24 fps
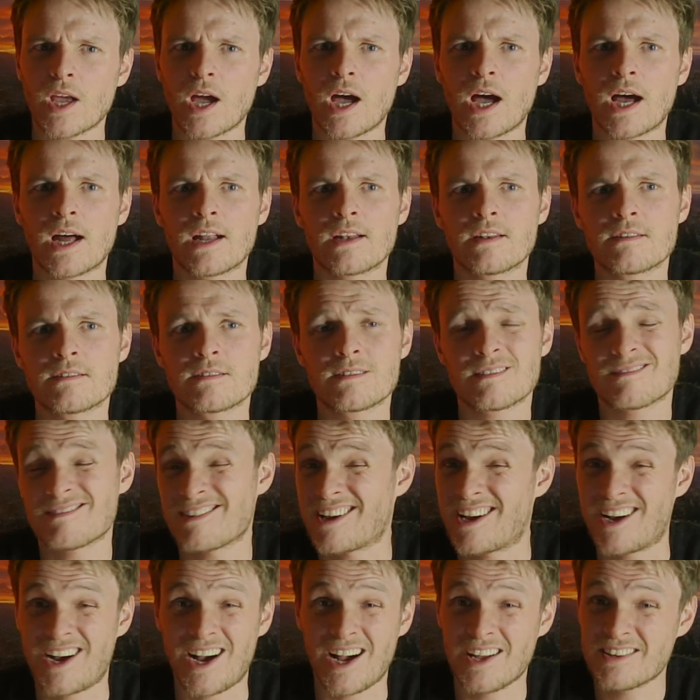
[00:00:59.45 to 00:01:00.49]
And
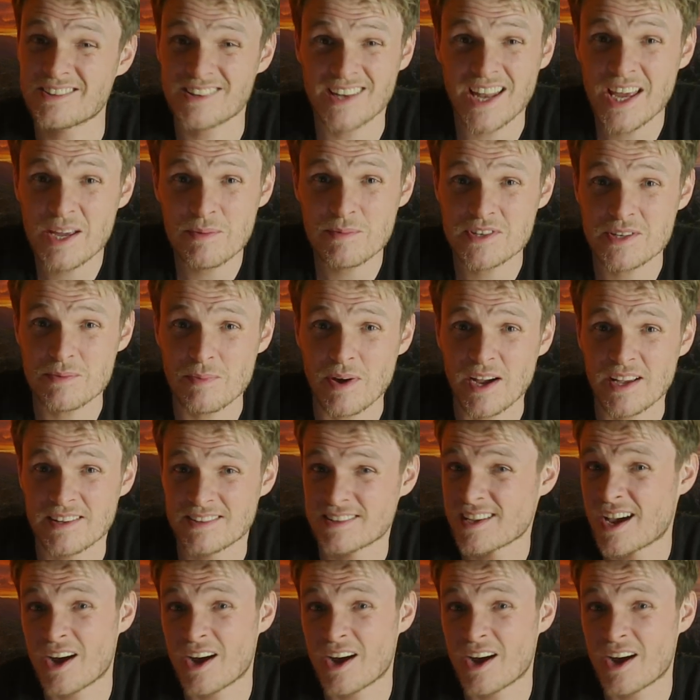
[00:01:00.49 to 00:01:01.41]
as lame as it might